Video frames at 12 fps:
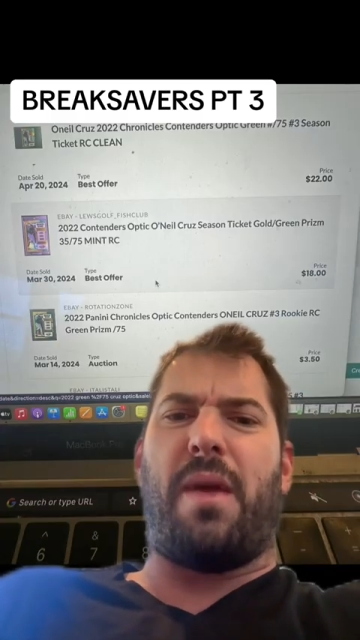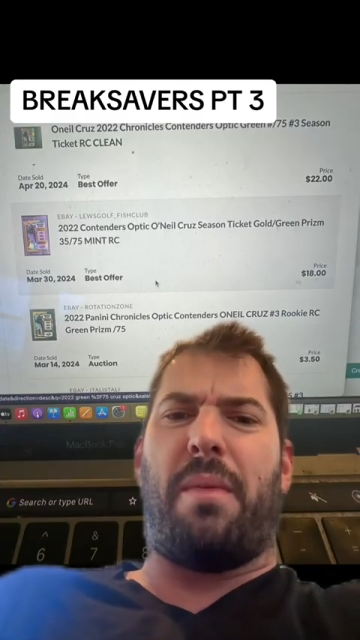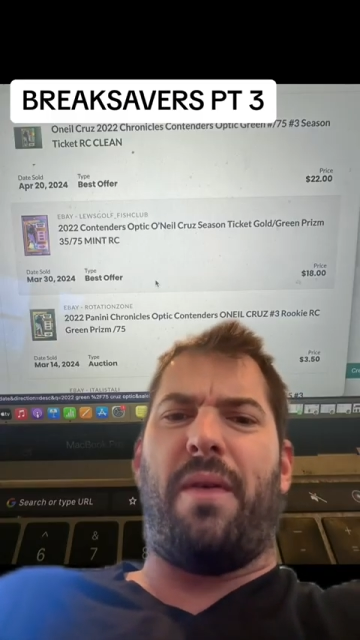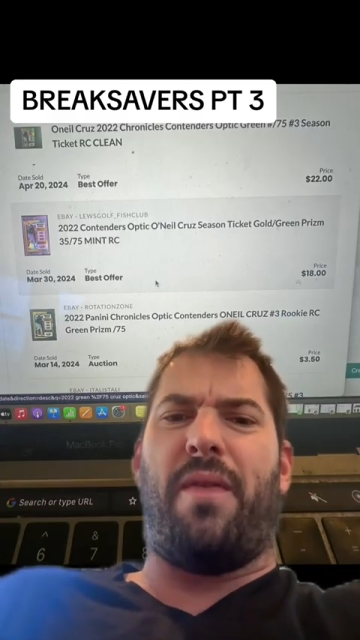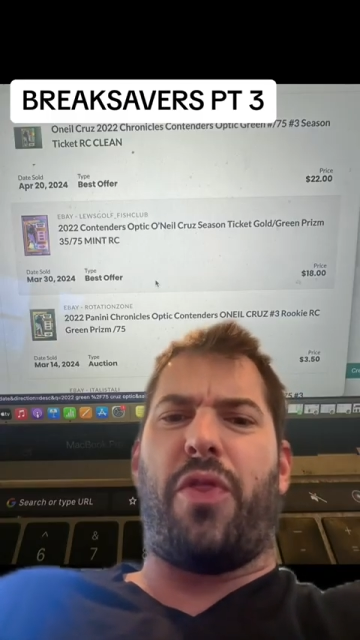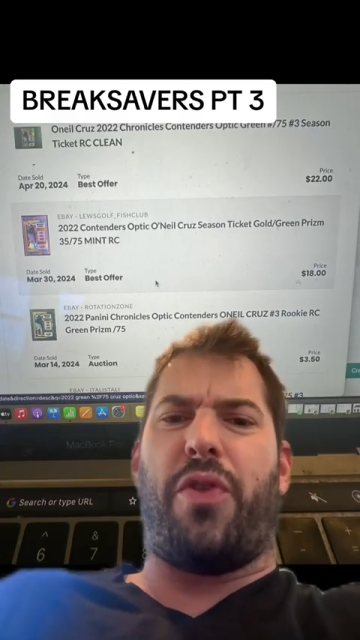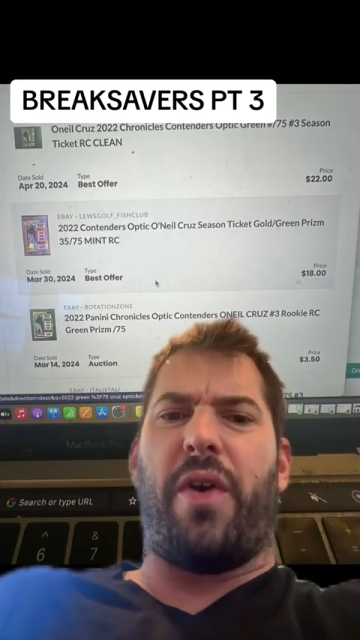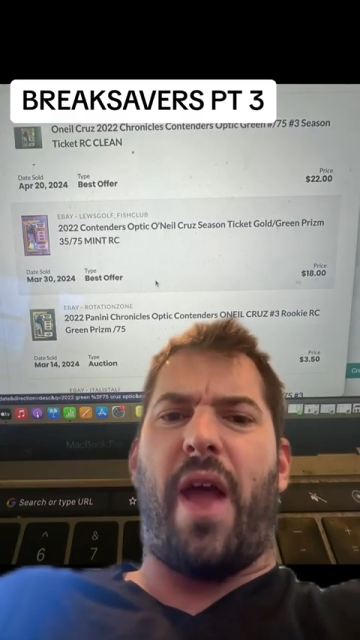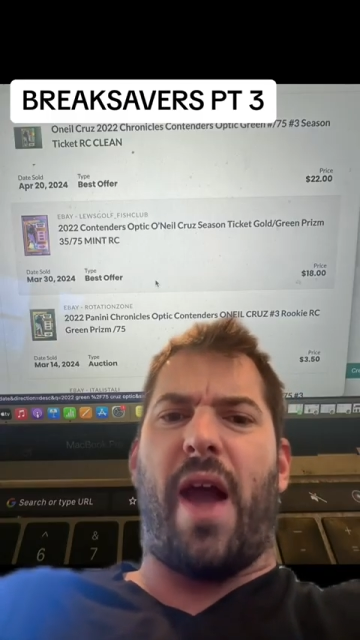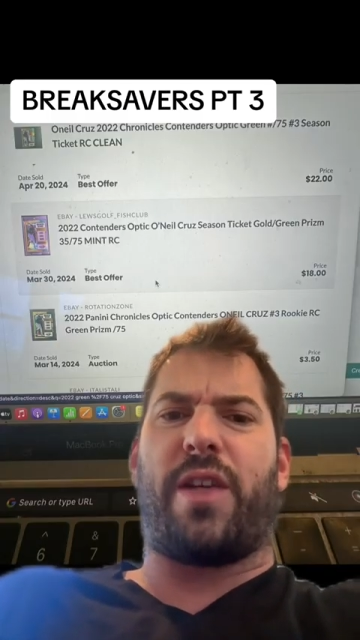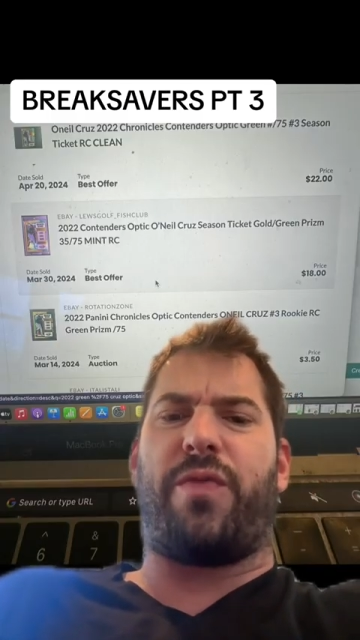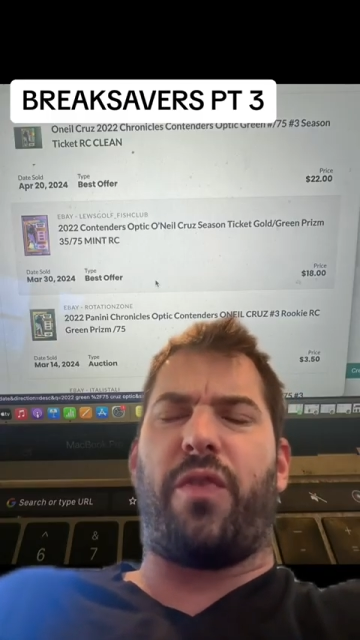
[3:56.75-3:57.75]
maybe even
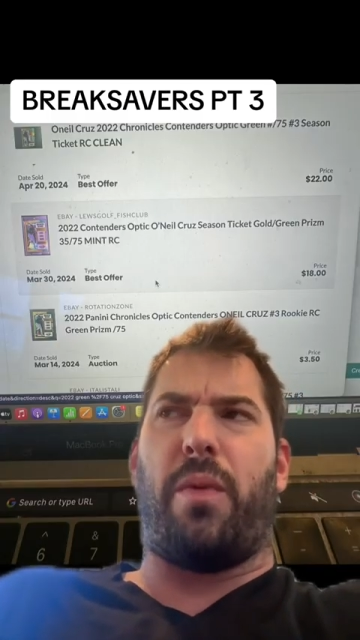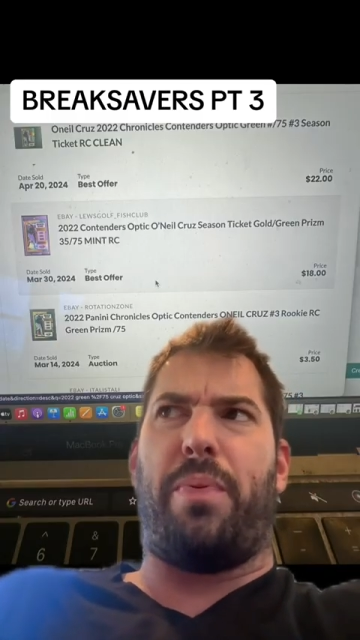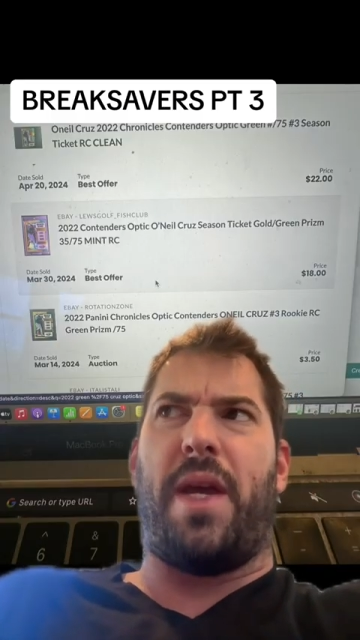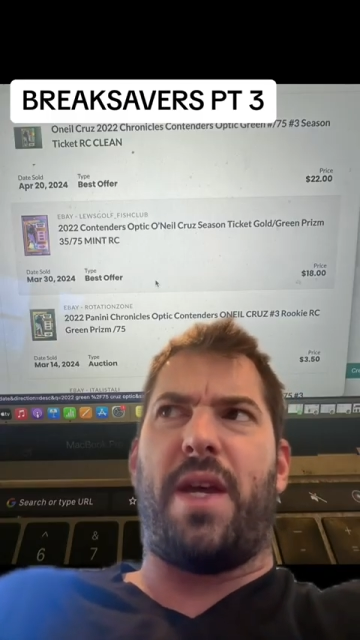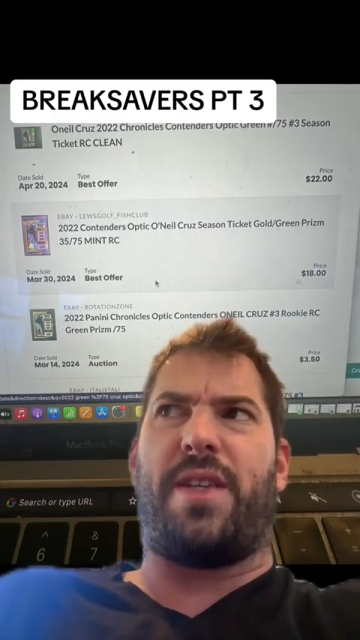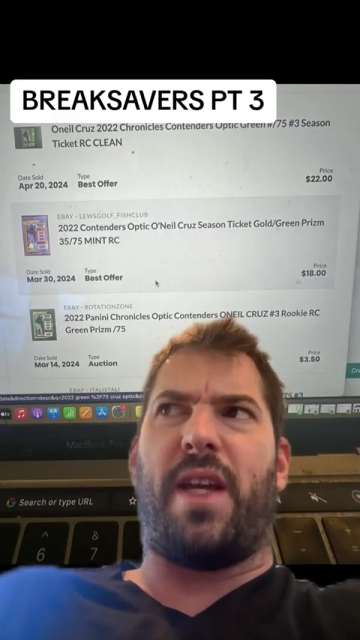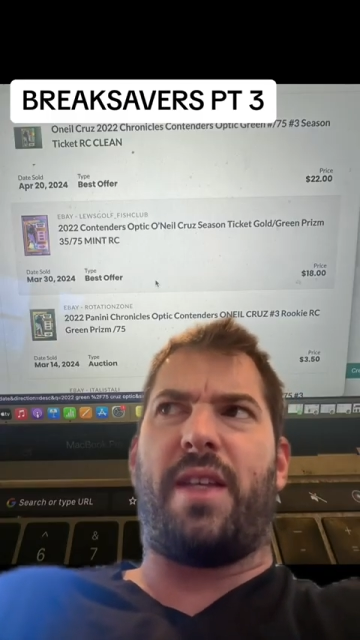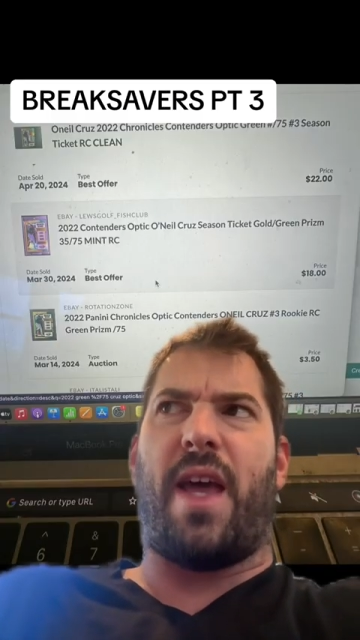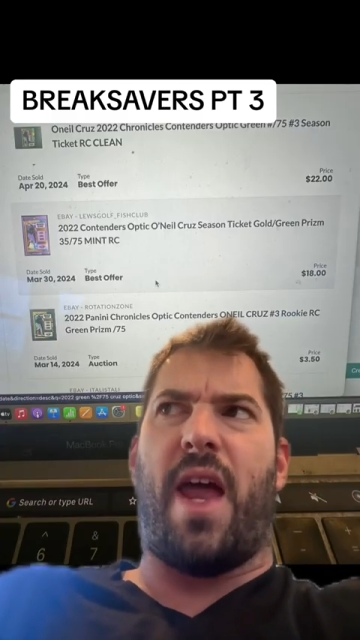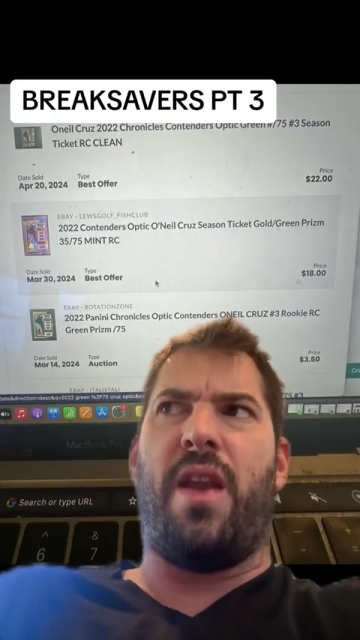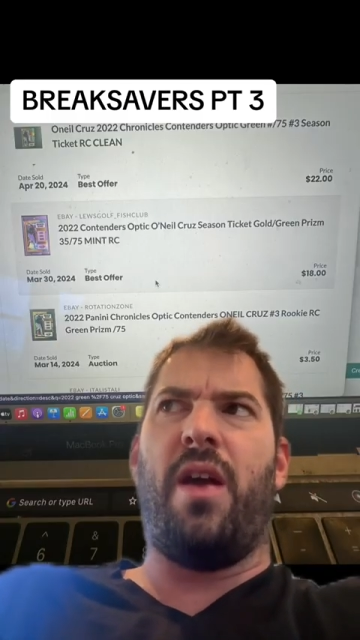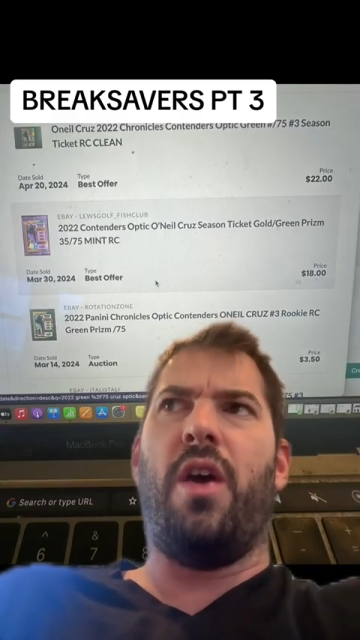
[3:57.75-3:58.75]
3x for a PSA
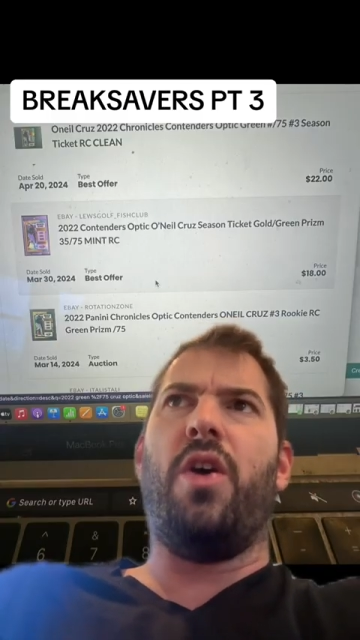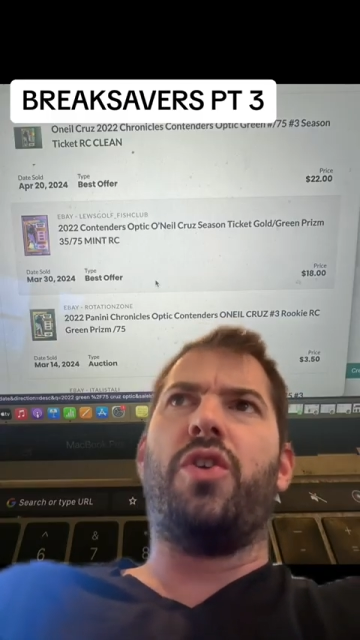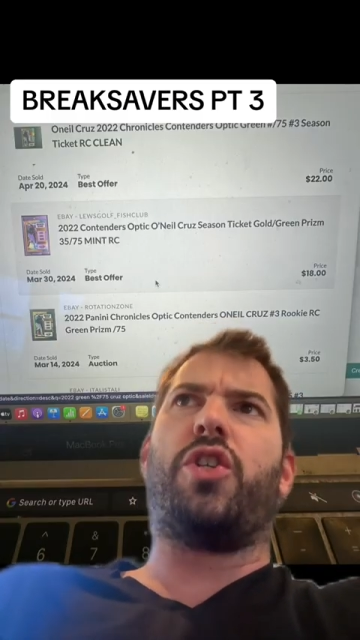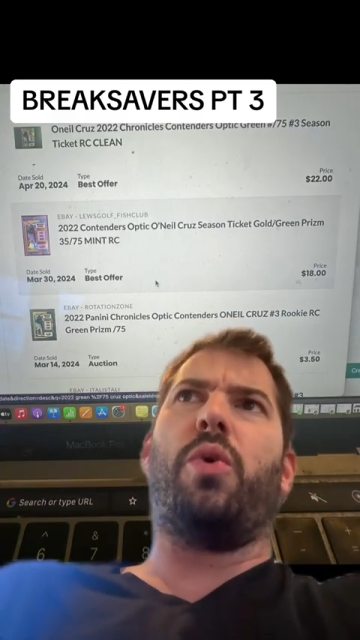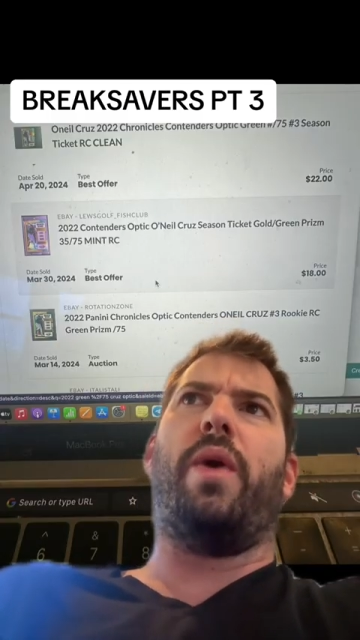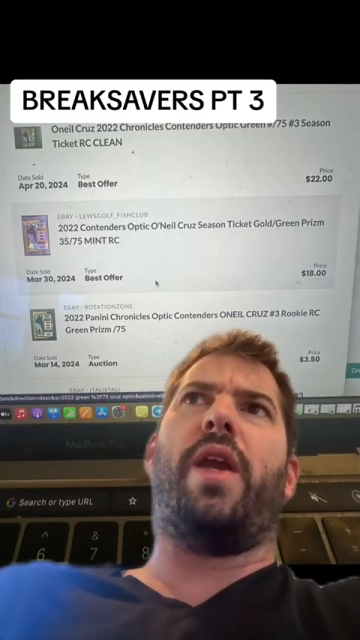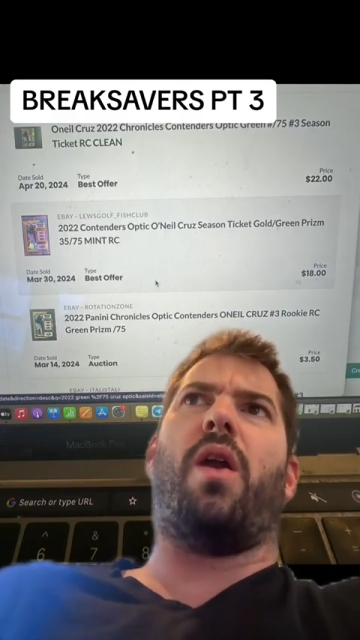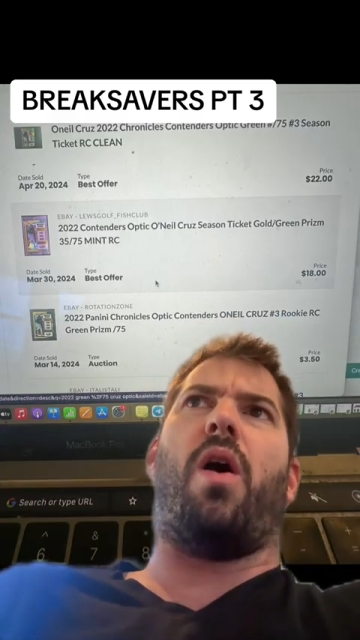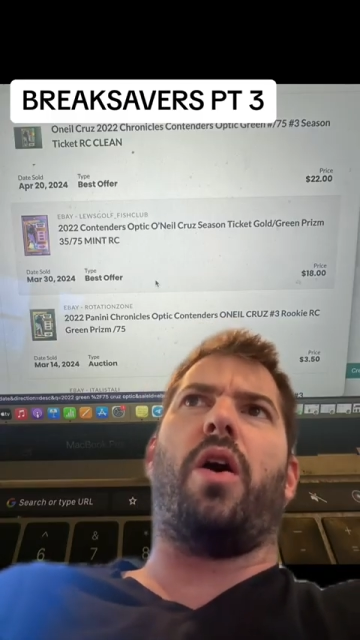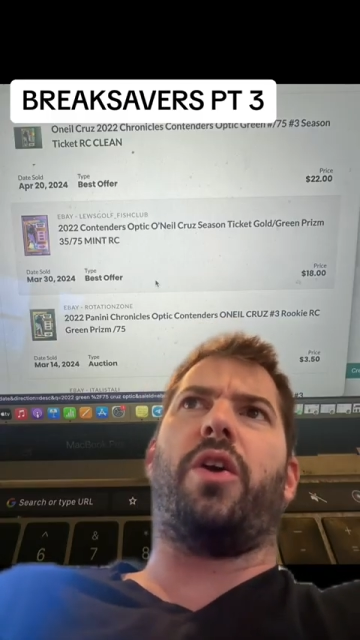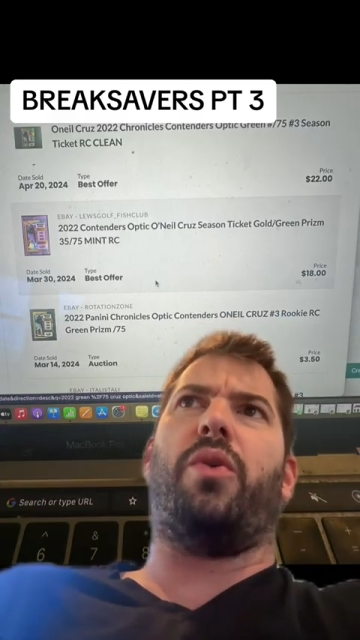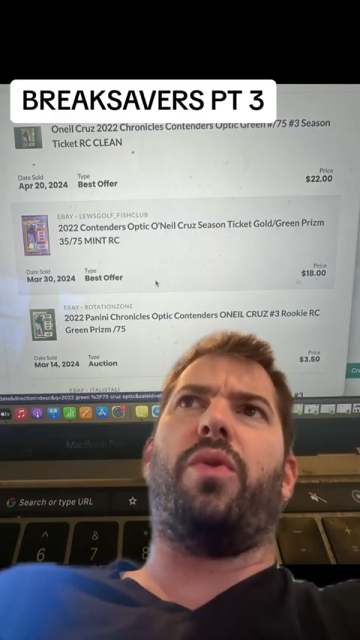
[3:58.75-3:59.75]
10. So we could argue